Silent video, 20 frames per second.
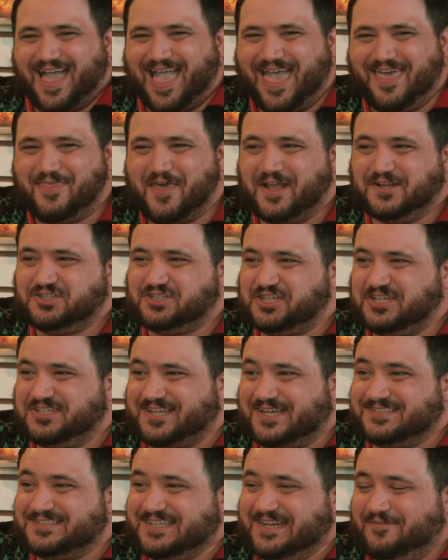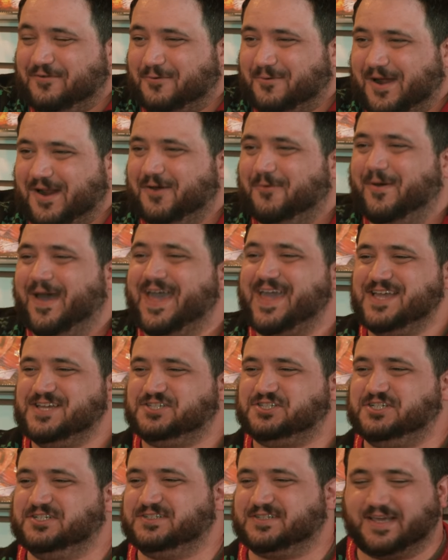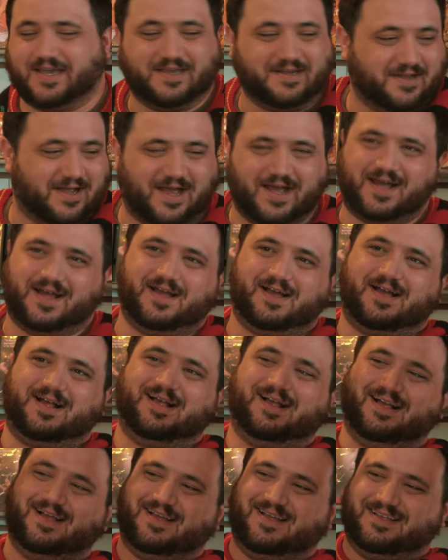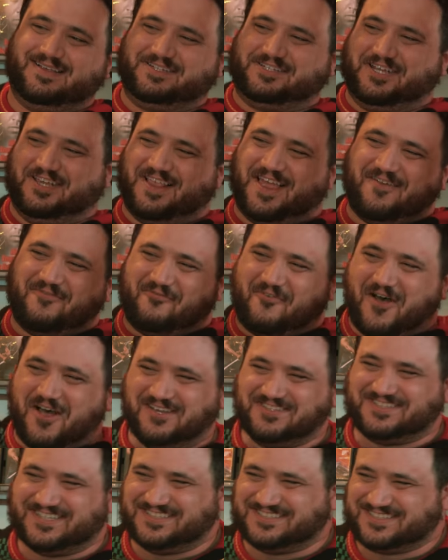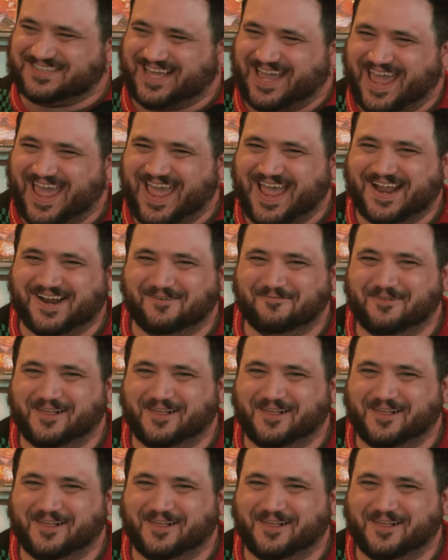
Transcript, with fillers: and then she doesn't even run away. She's like, uh, she like falls into the hand.